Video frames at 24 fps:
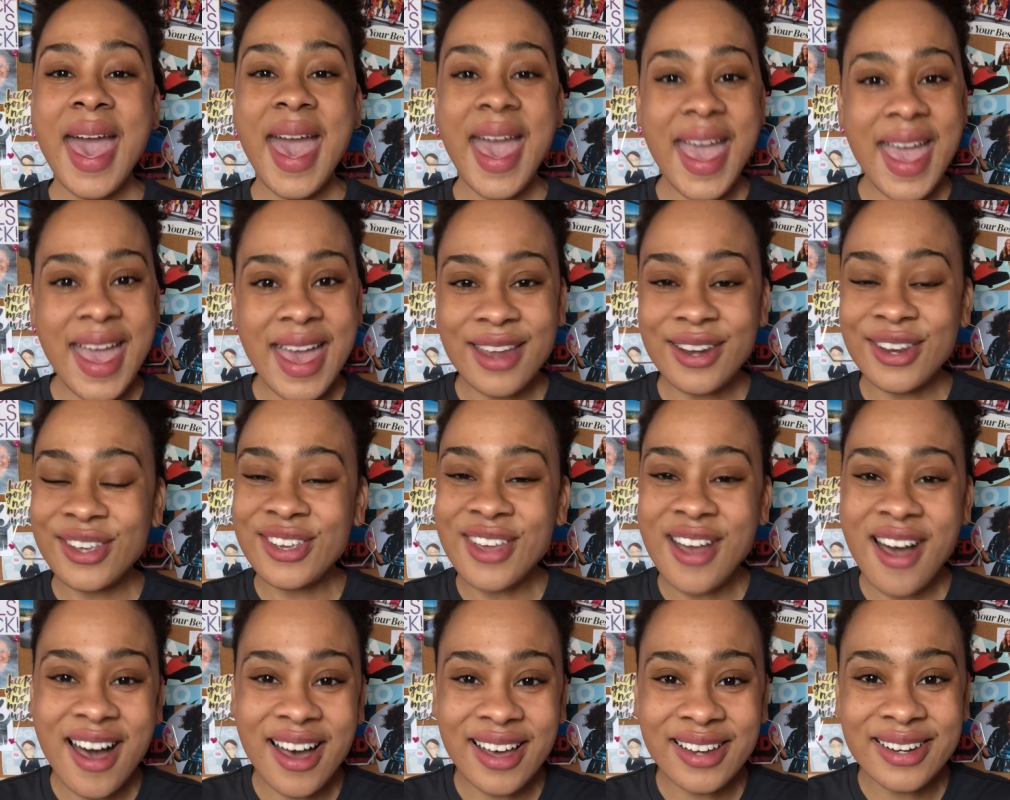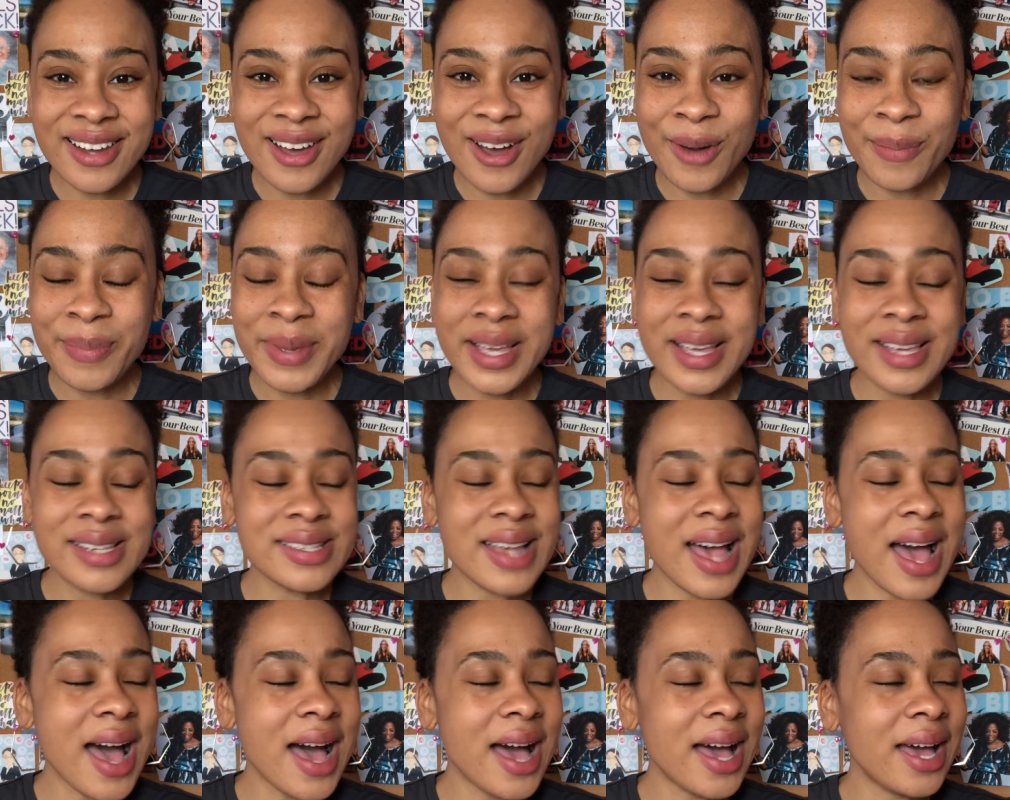And y'all know,
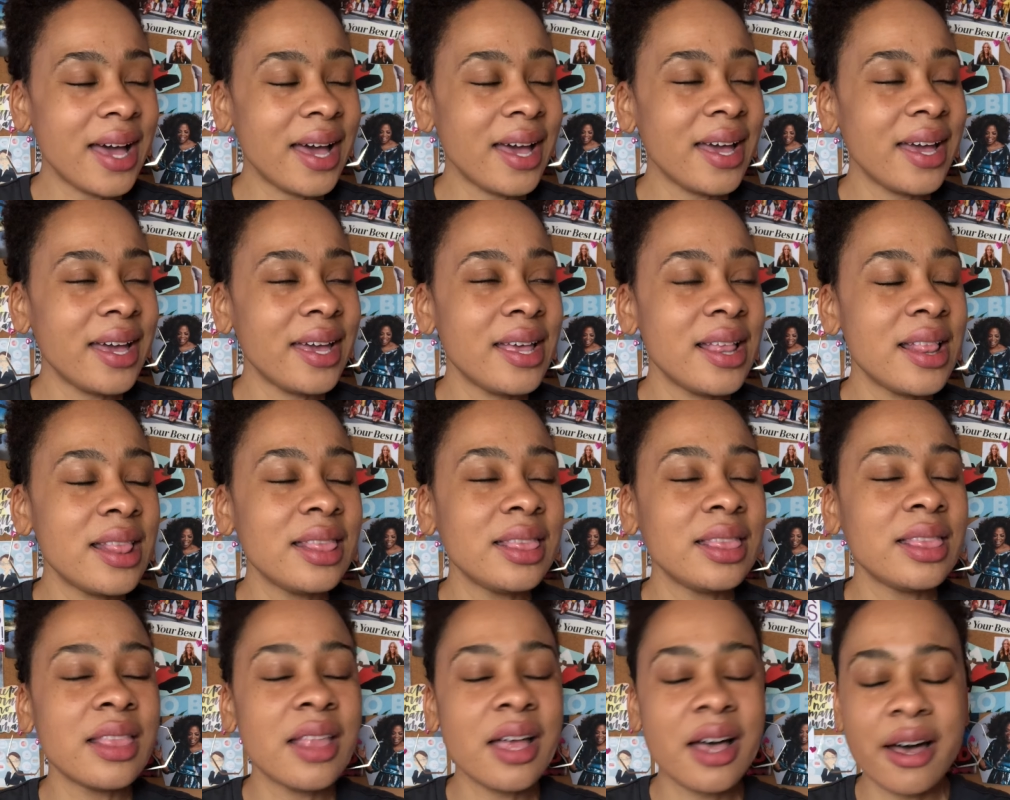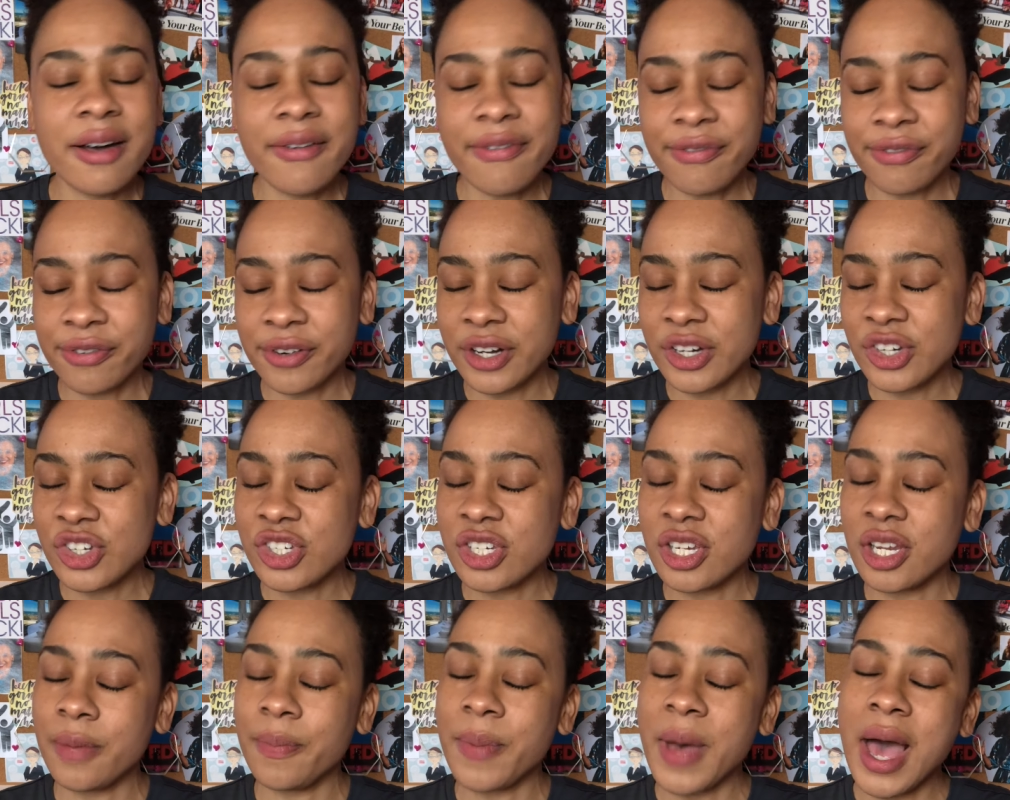because I love
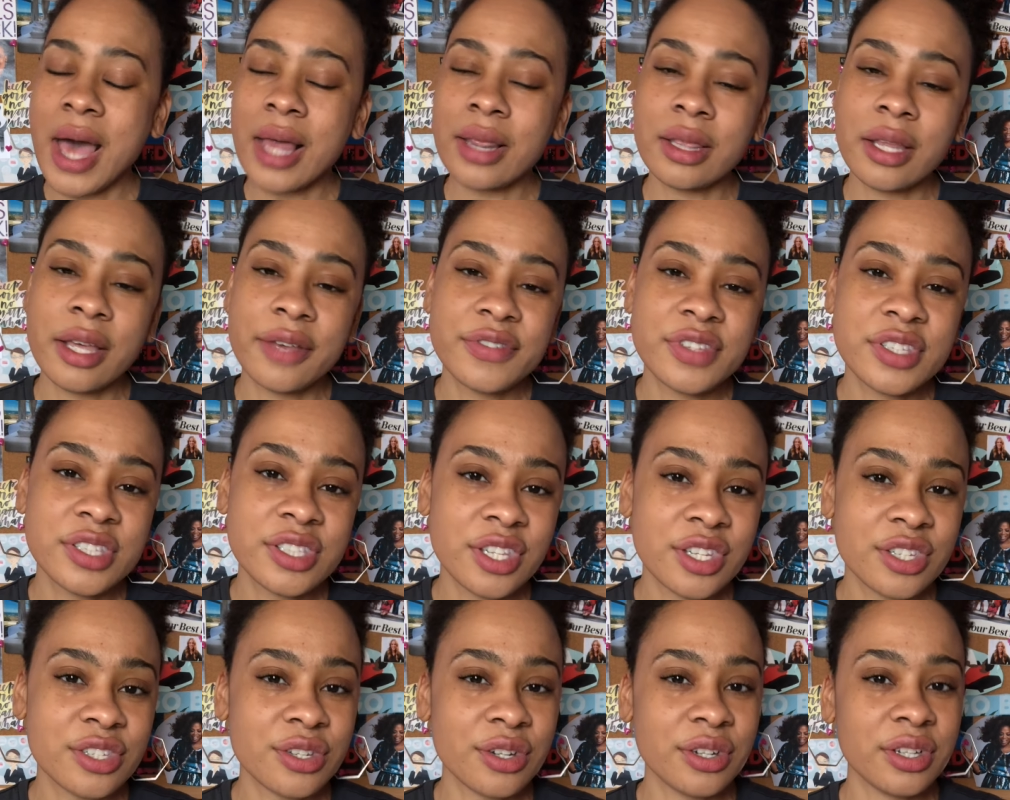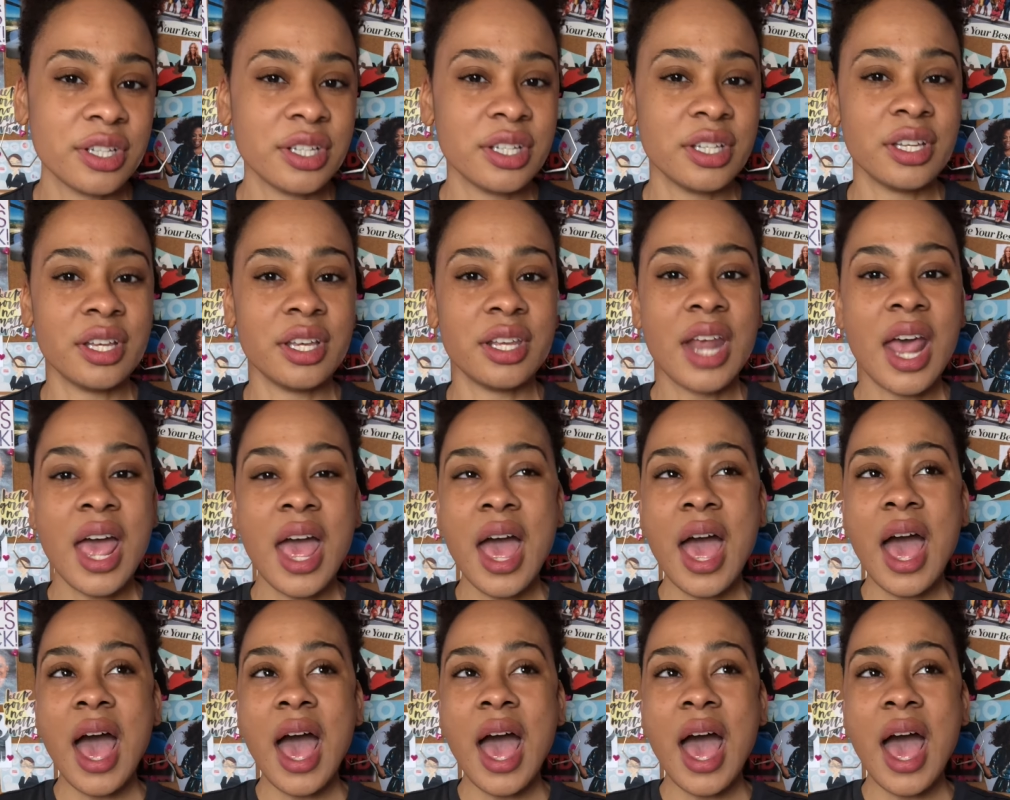friendship, I love sisterhood,